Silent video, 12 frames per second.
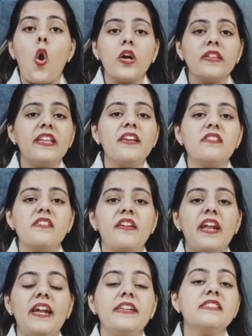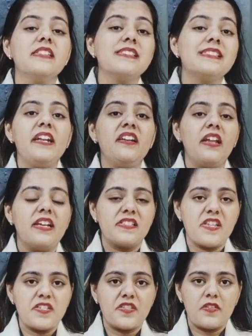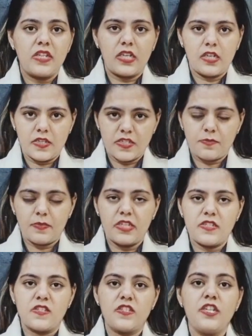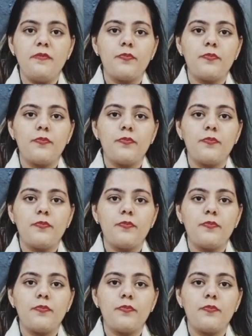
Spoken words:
On the other hand, the second accessory cusp is